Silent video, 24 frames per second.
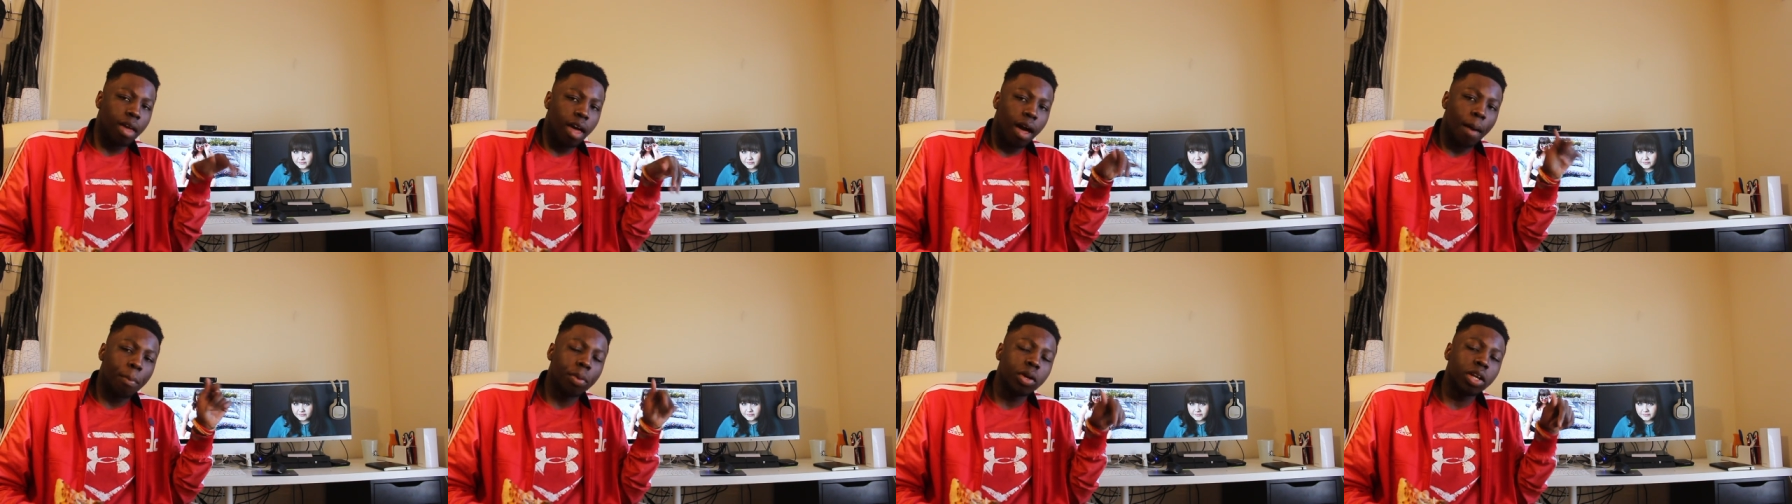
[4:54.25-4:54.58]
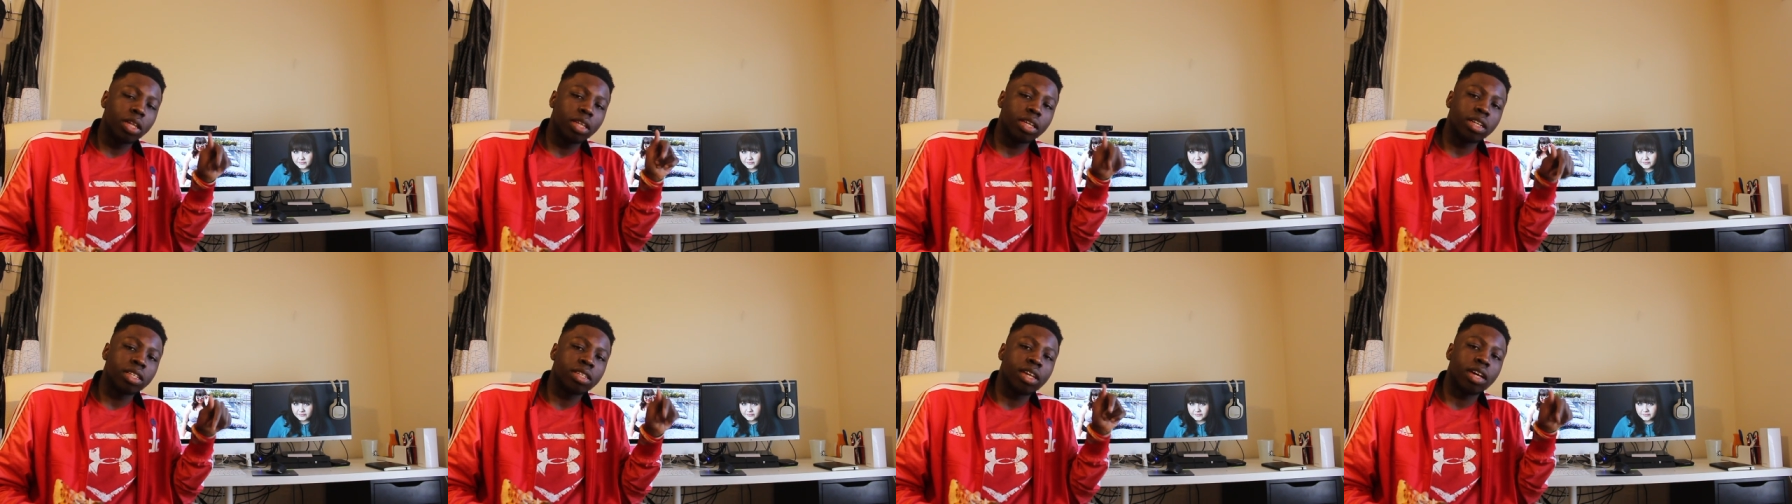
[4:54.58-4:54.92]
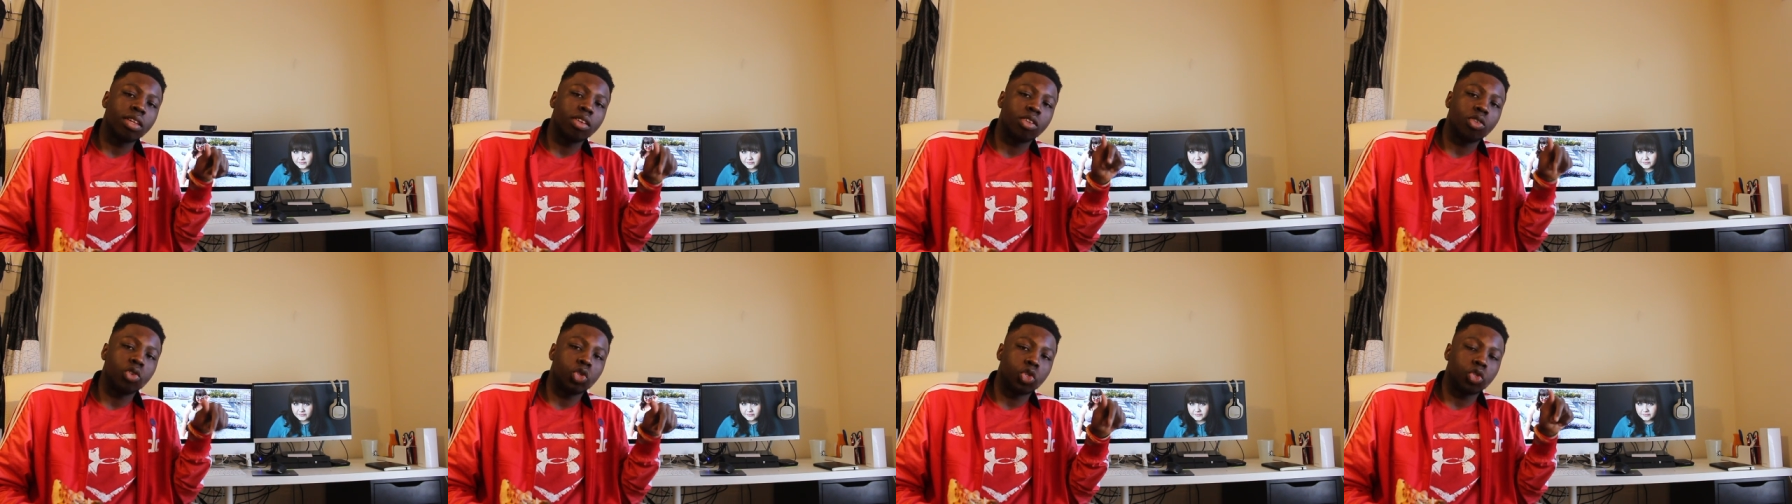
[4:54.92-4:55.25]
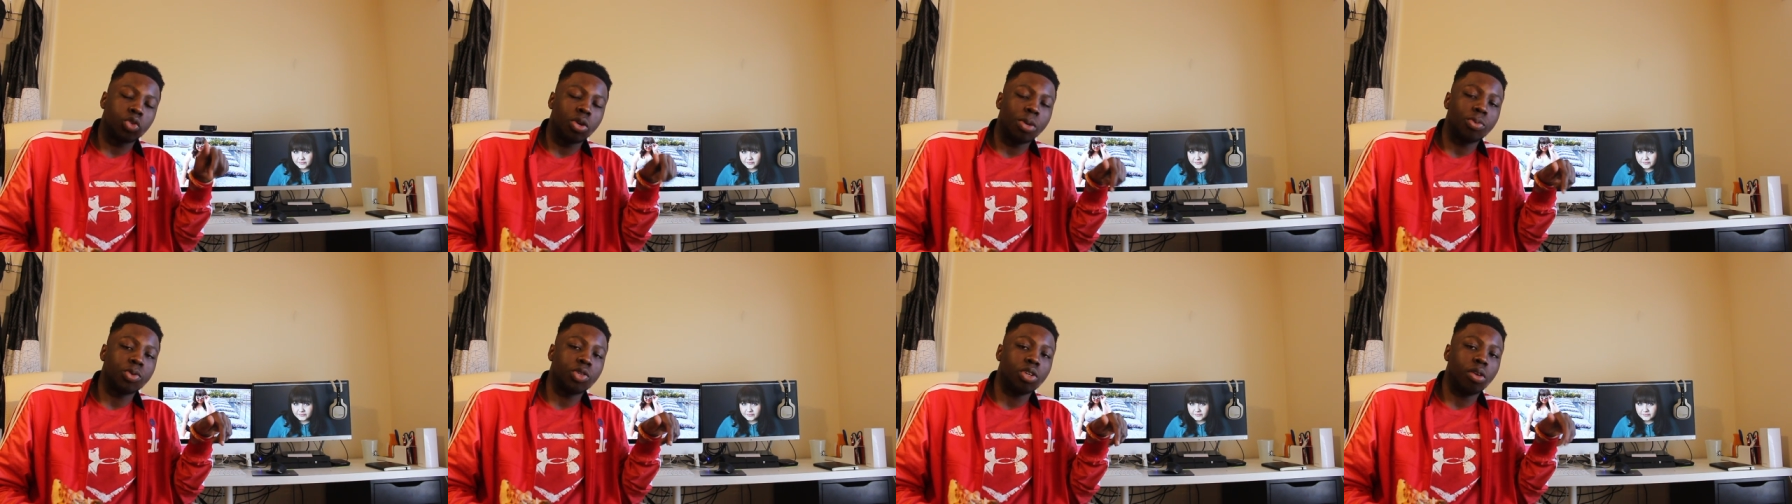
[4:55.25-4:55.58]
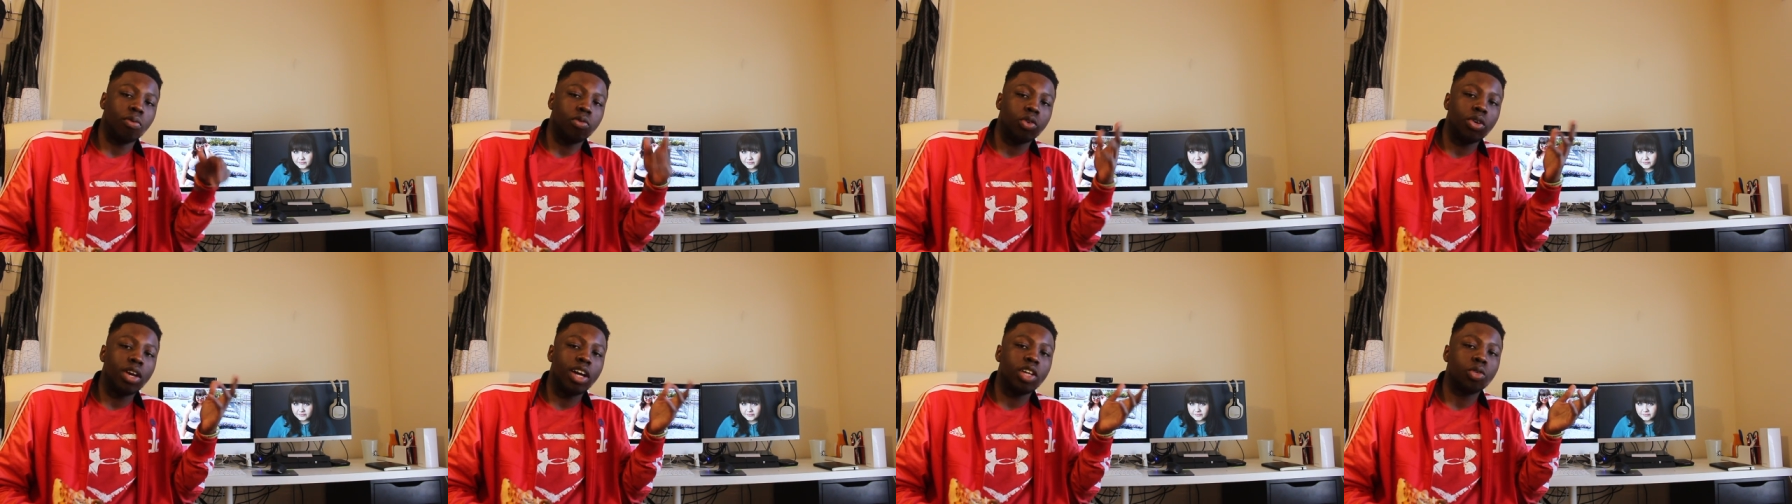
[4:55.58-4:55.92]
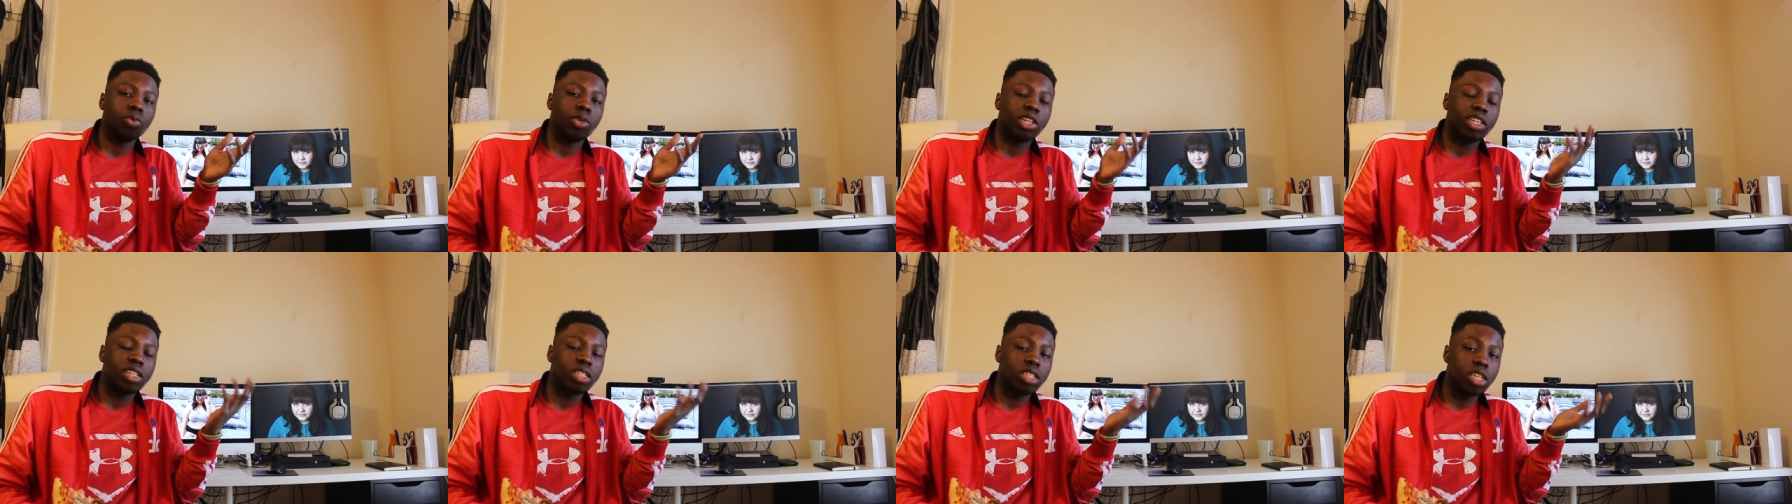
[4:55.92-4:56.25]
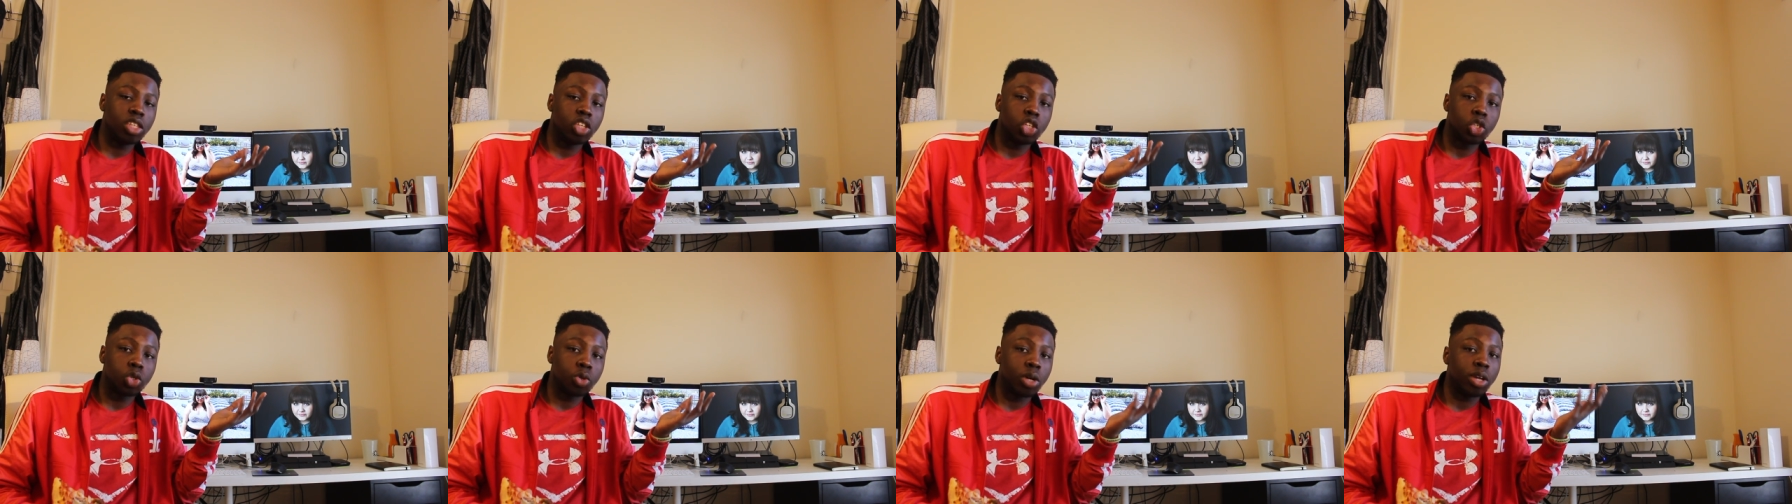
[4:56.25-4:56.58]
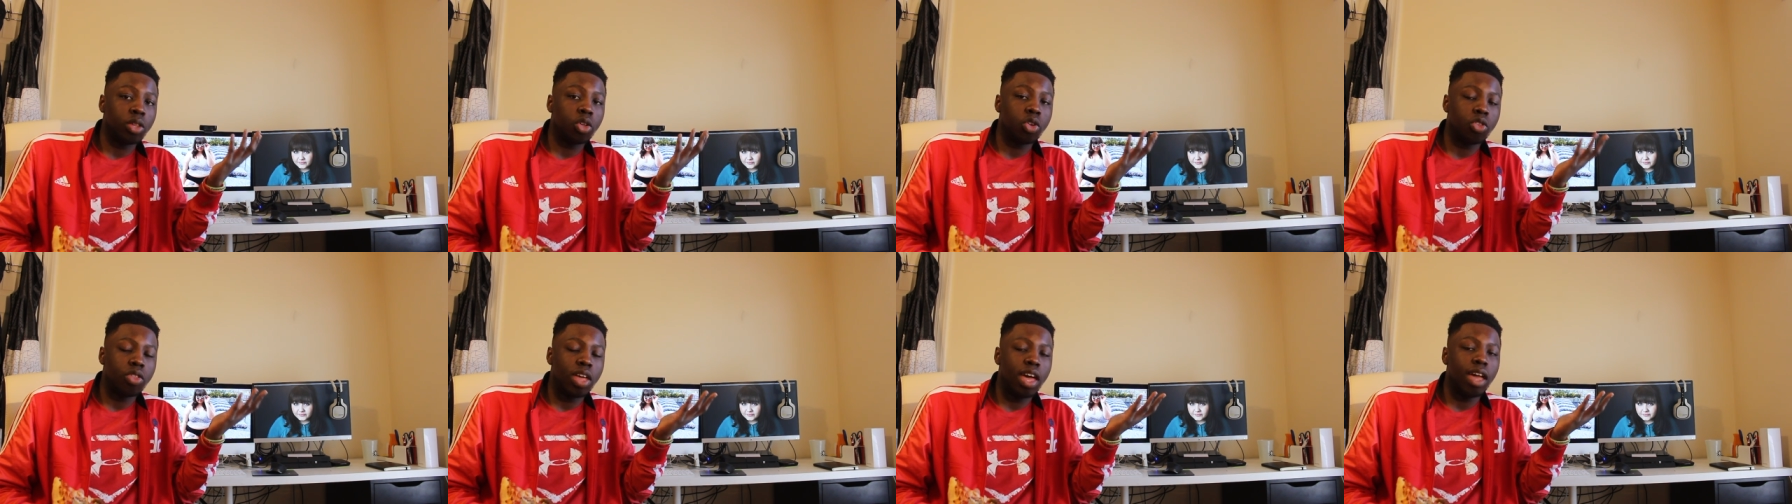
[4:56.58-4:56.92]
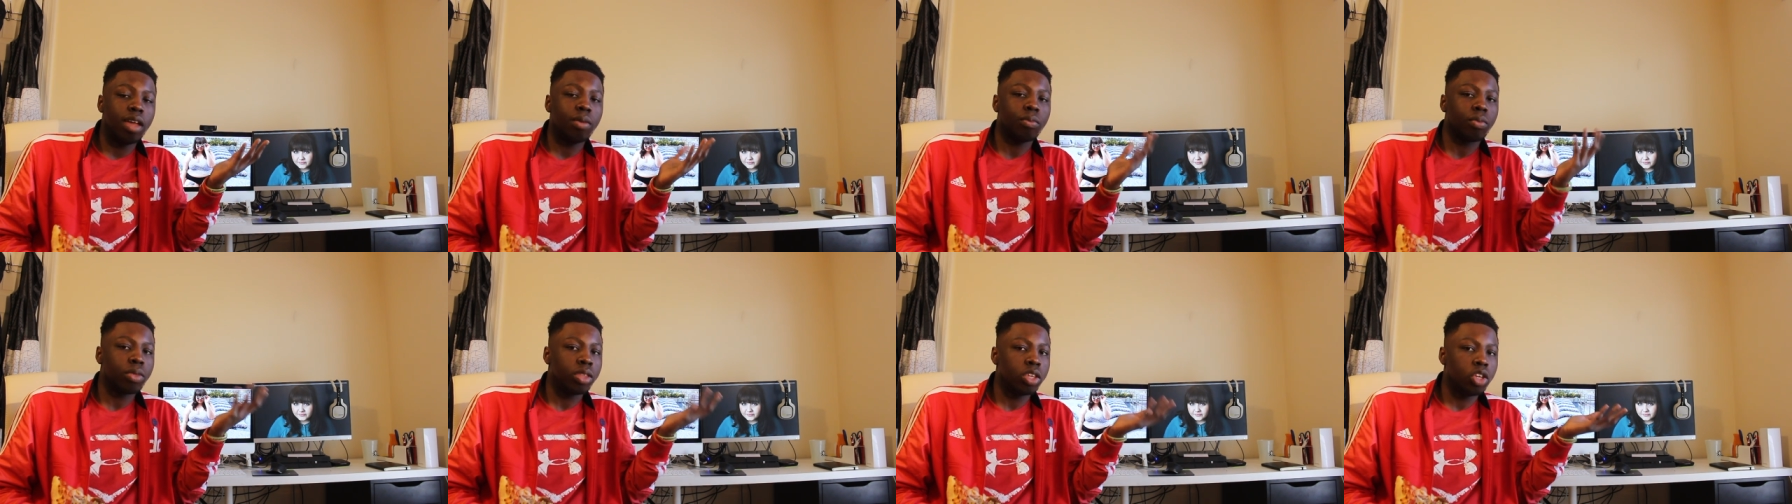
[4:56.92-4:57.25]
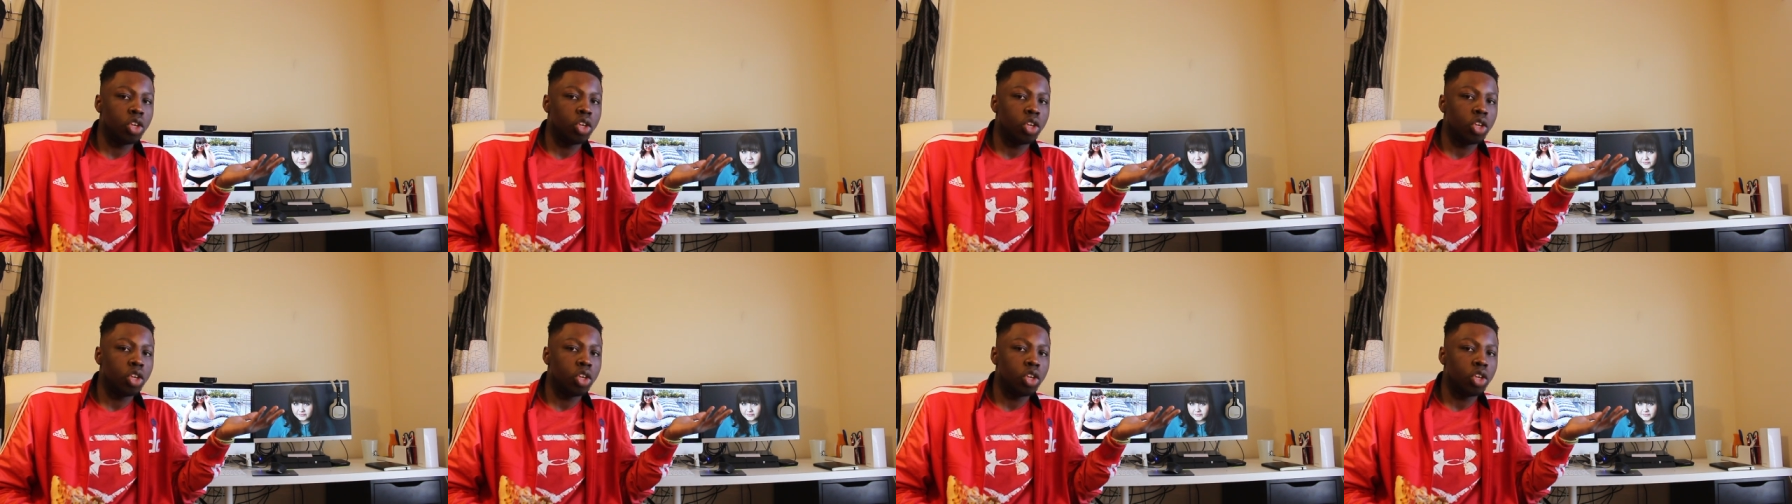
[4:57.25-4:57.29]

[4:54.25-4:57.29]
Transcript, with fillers: I'll put a link down in the description if you guys want to see the trailer that,